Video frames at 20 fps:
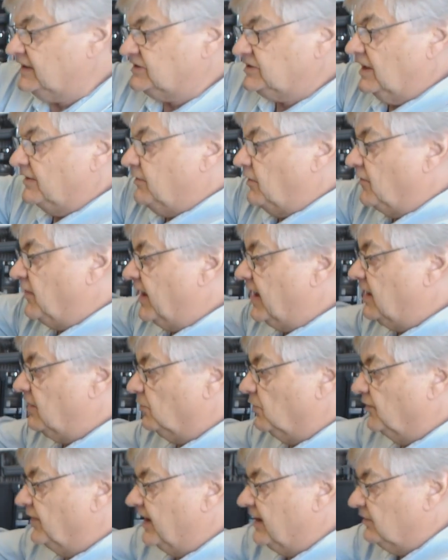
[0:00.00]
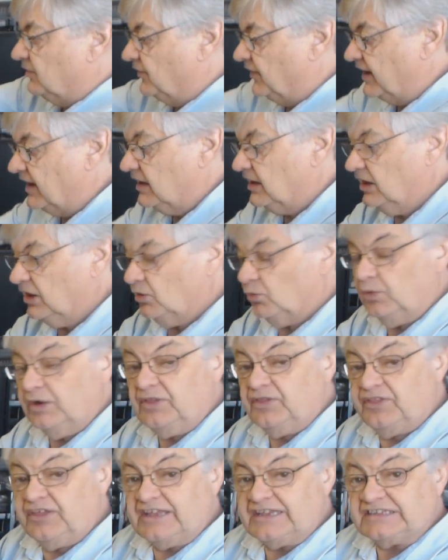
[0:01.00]
It's either there or there or there.
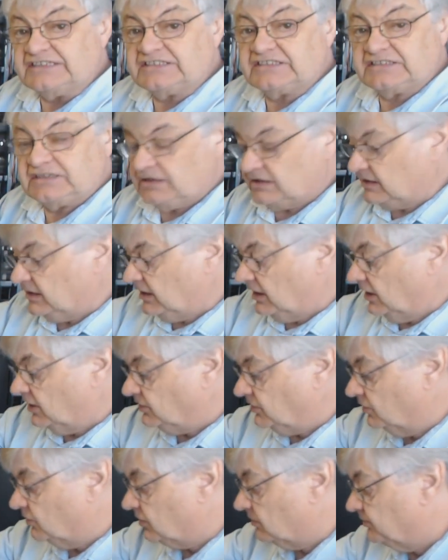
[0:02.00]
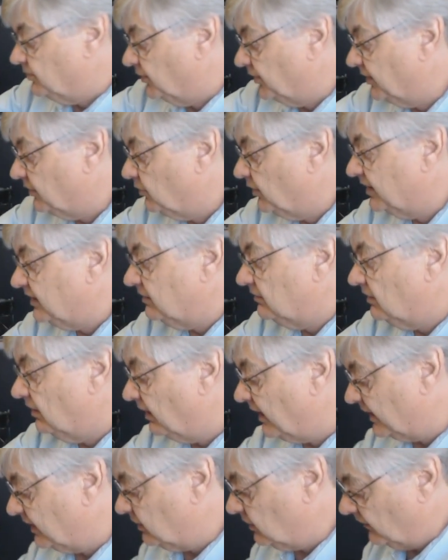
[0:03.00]
With this, you can put it where you
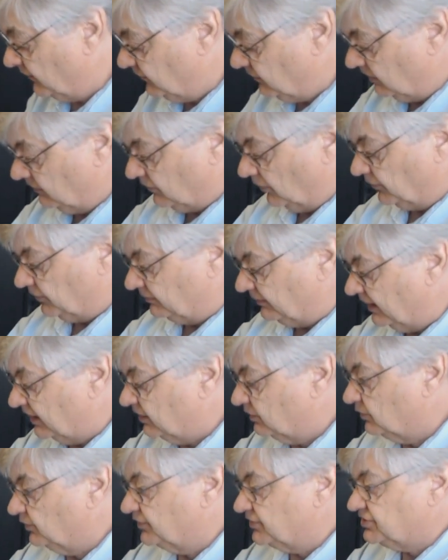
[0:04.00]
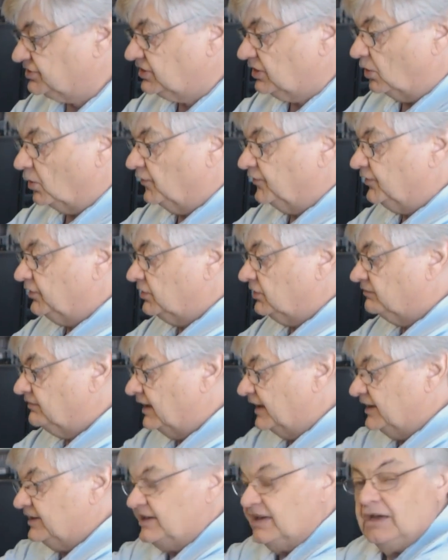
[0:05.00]
like. If you've got the radio on the shelf, you can
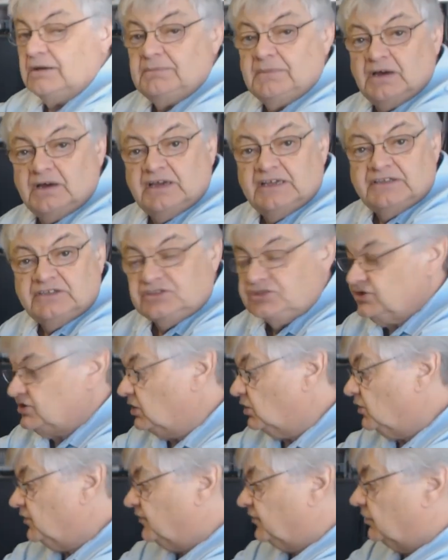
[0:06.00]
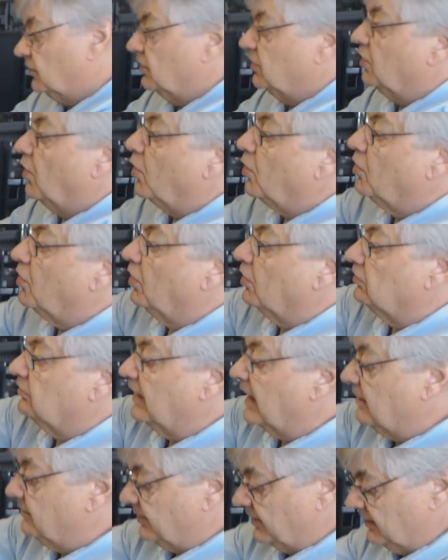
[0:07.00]
run it down behind the shelf or along
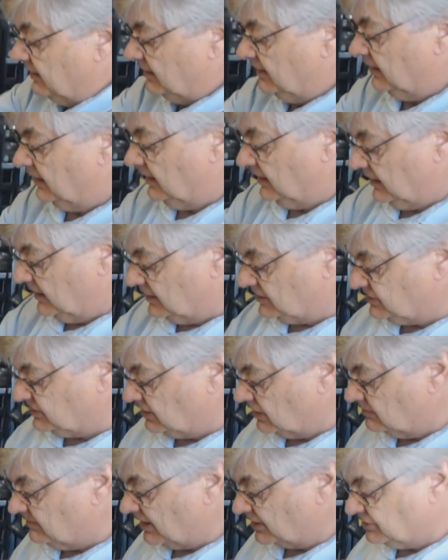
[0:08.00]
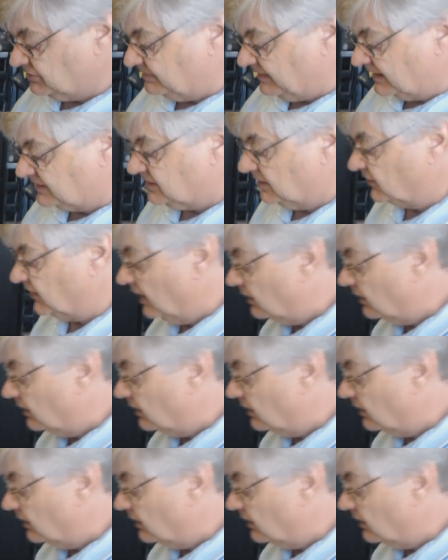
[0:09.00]
or up. It's so much better.